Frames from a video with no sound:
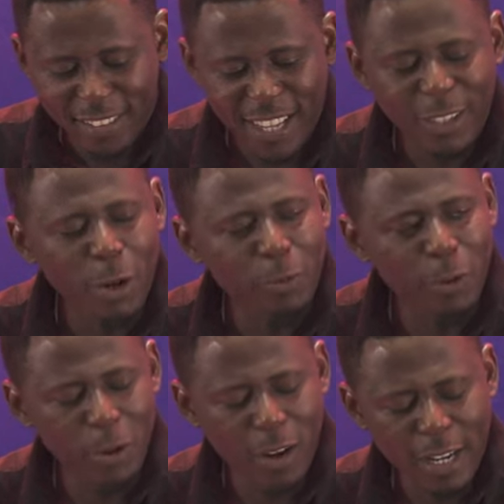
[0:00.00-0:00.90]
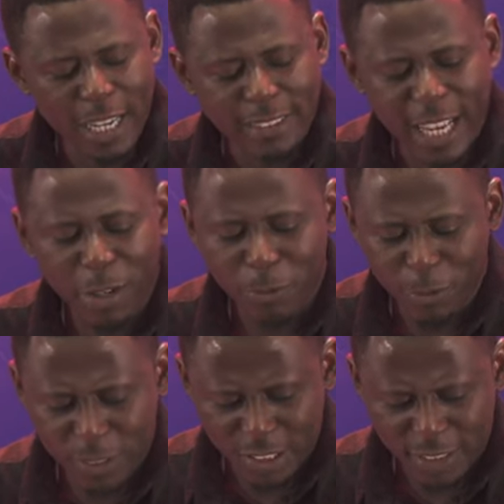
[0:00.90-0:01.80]
Thank God for God and thank God
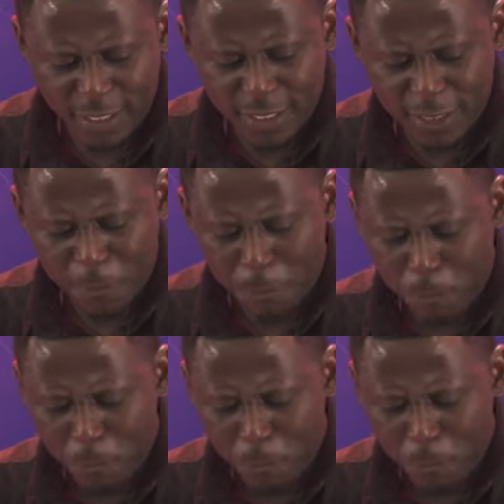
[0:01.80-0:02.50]
for Jesus.